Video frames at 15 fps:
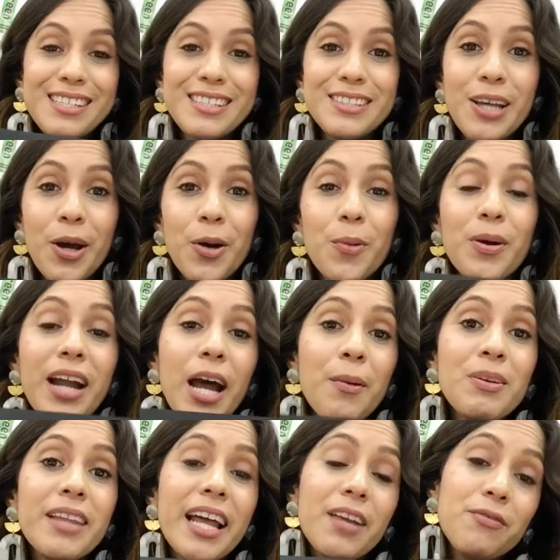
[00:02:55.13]
So what I
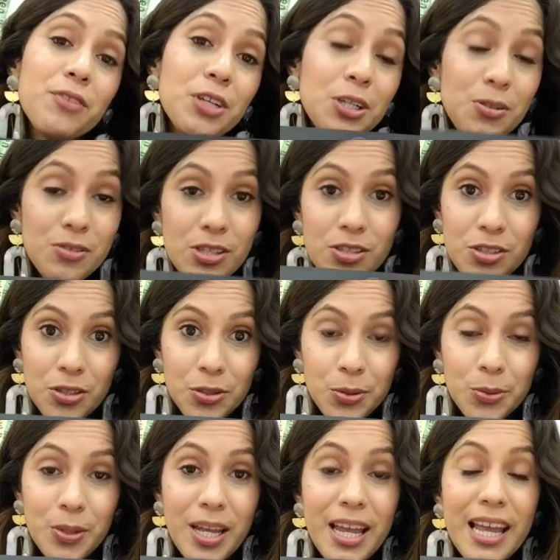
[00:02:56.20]
would like for you to do
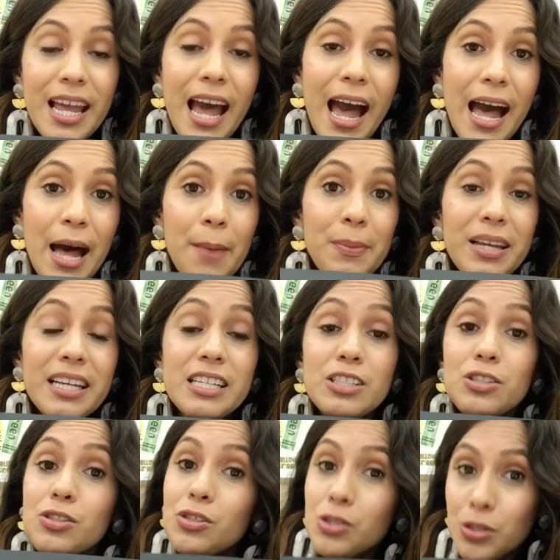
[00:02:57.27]

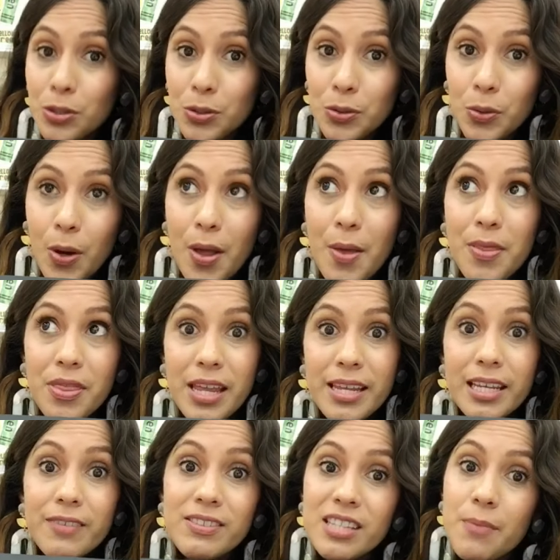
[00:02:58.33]
is to
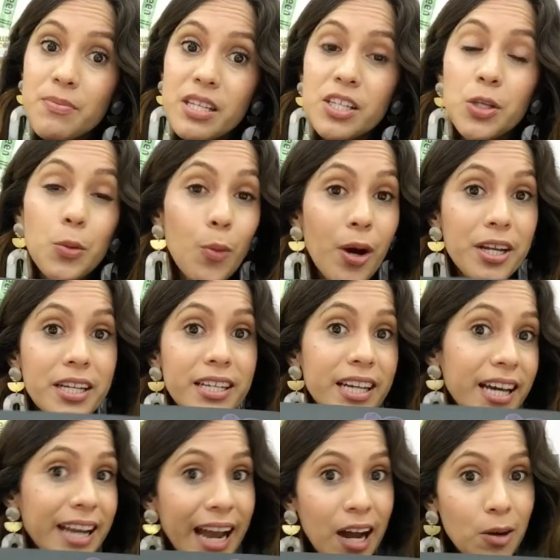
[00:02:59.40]
think of something you want to
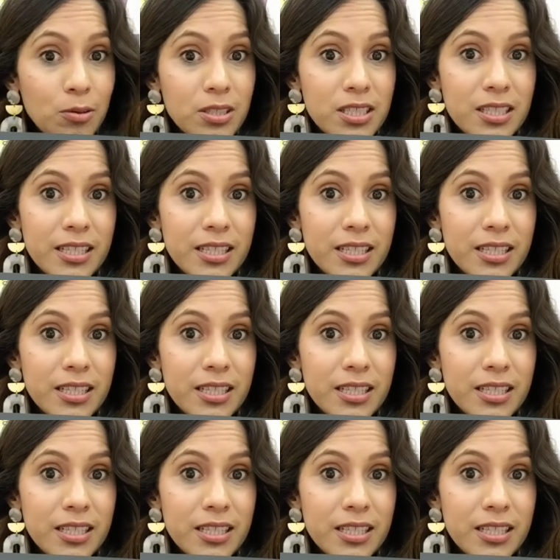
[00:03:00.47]
cut out